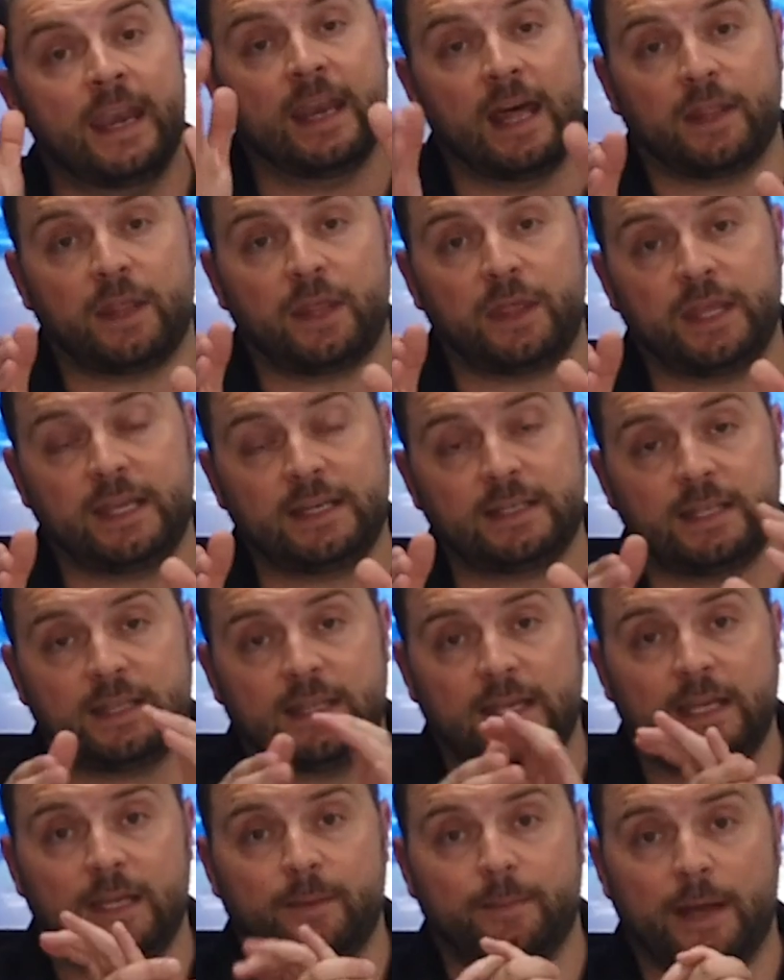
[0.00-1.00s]
Another
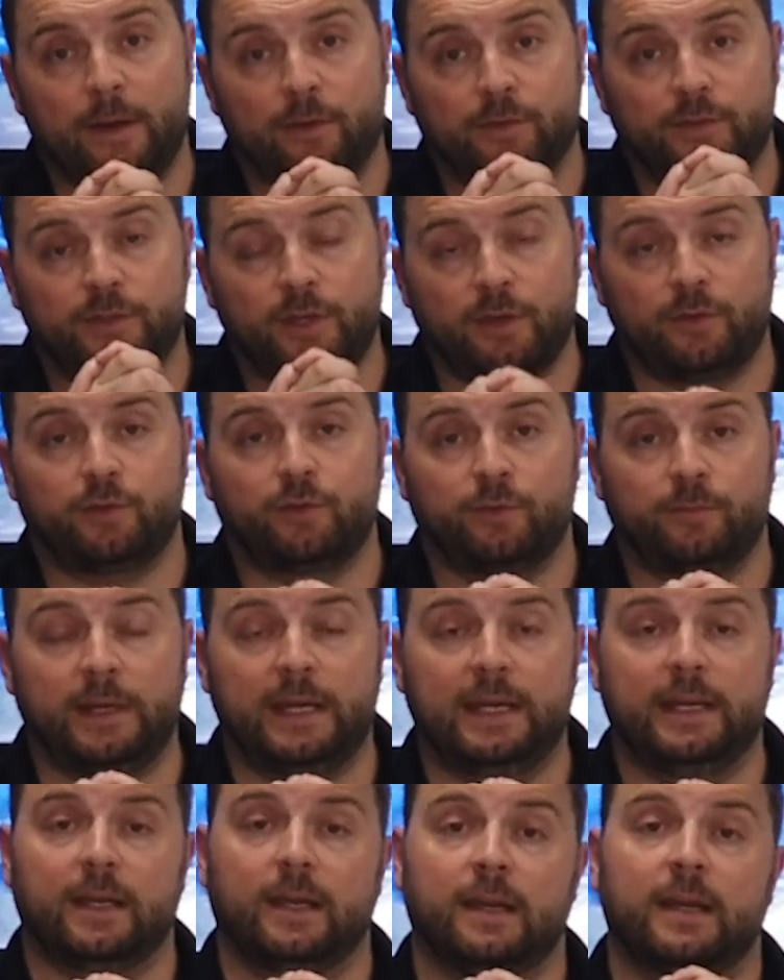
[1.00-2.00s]
thing to think about on
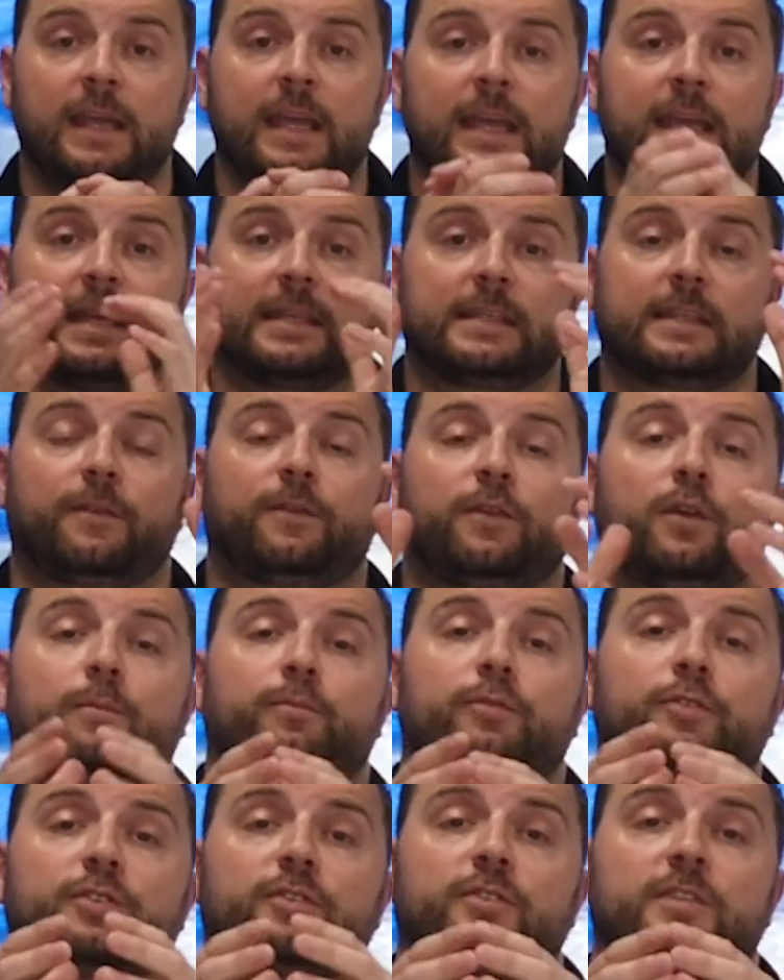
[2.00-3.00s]
social media is
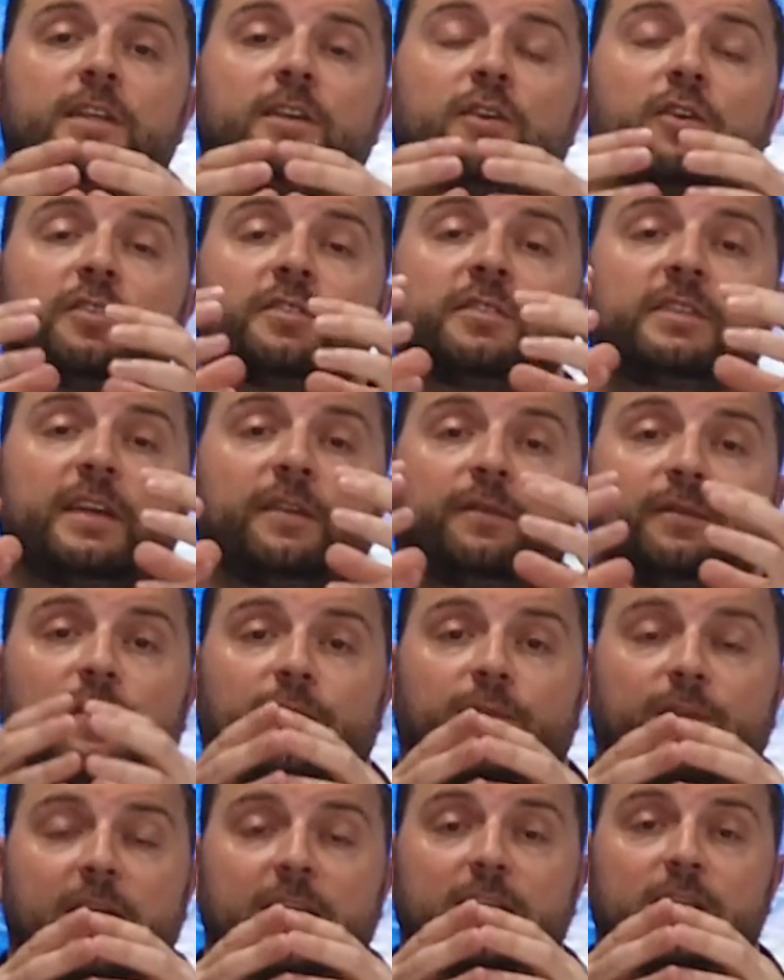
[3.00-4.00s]
if you're producing
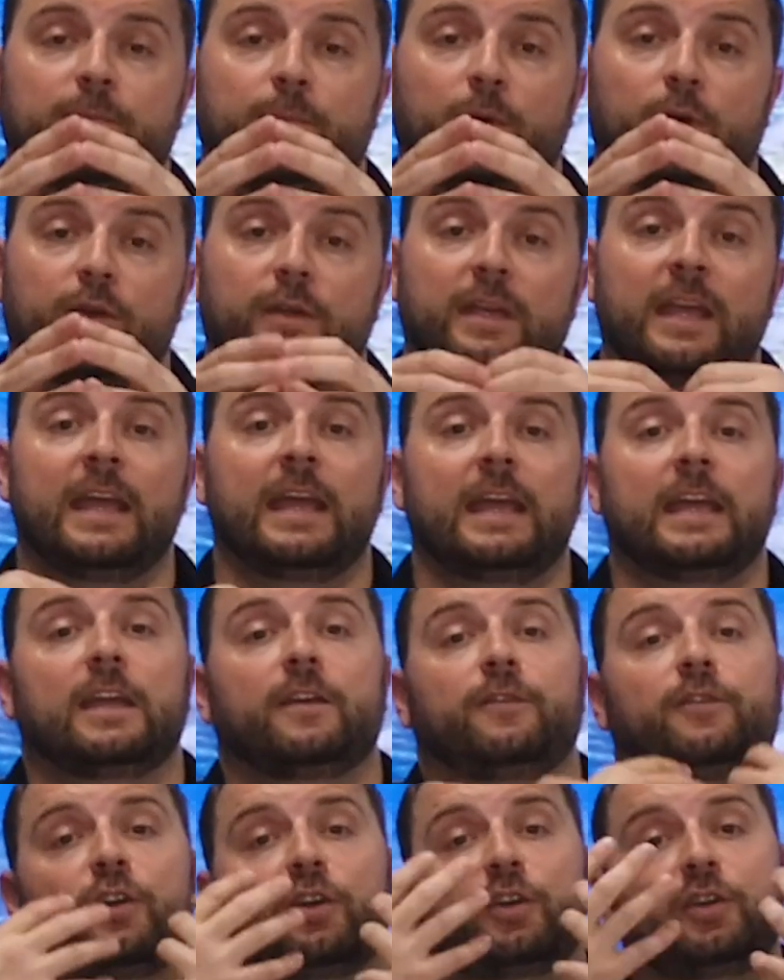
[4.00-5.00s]
content for Facebook,
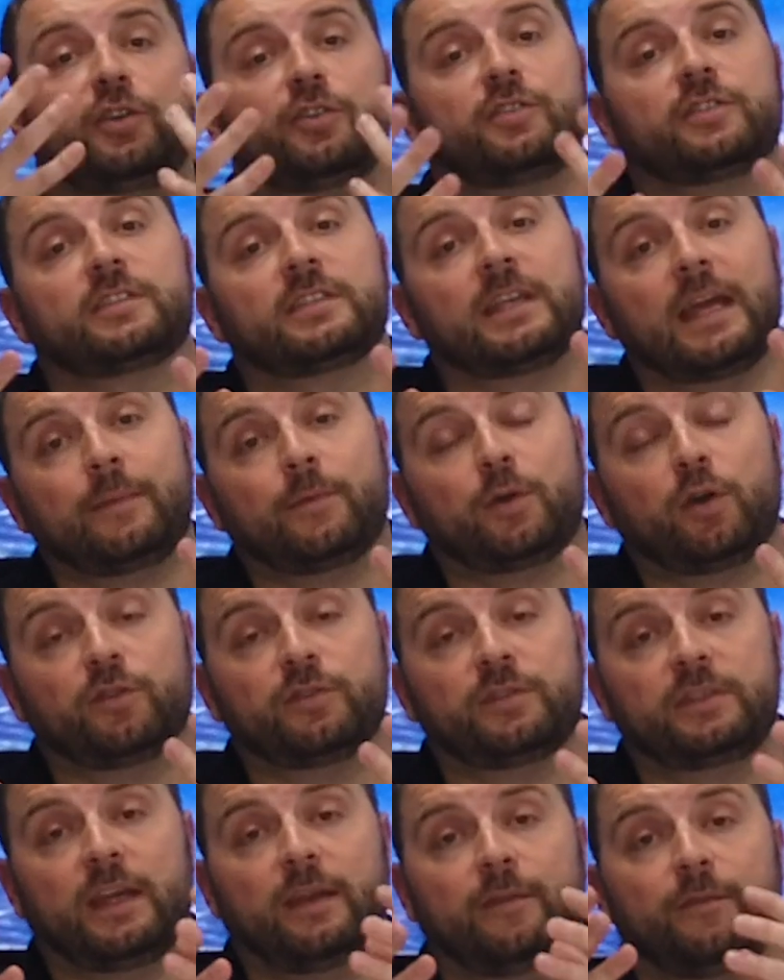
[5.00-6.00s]
if you're going to use the
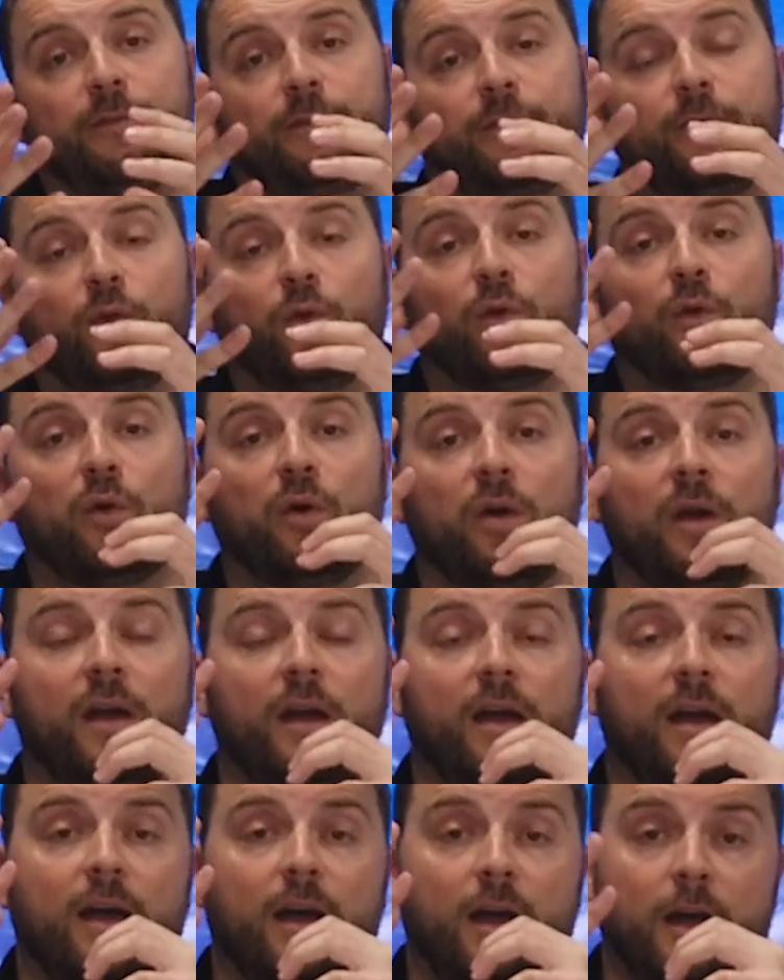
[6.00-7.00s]
same content
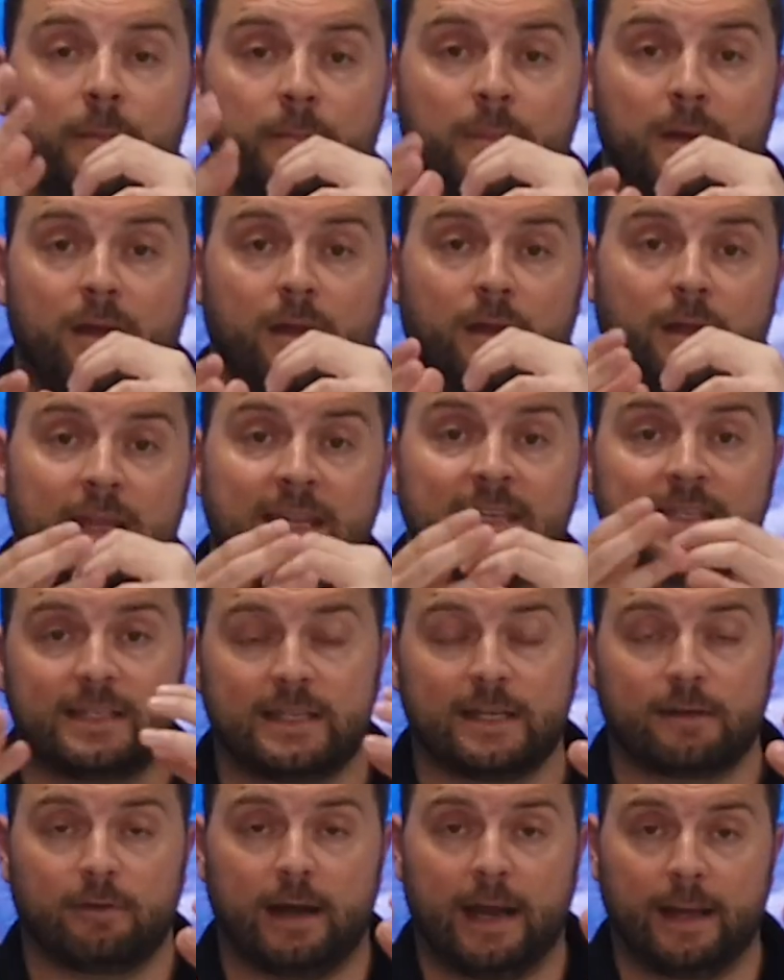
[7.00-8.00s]
for
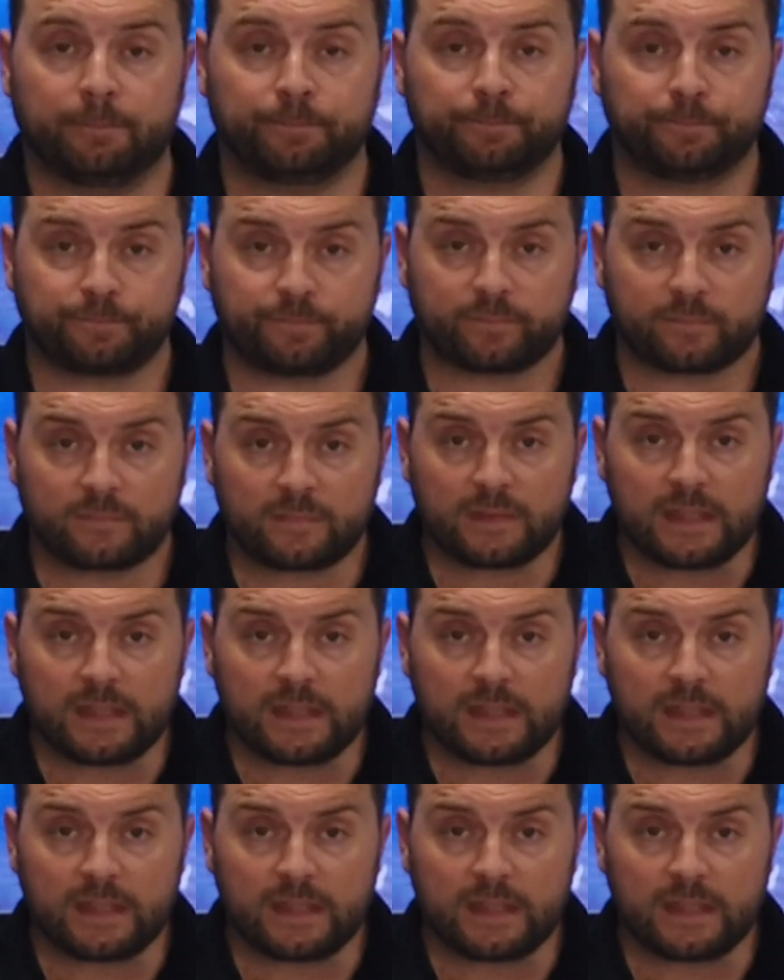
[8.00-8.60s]
Instagram,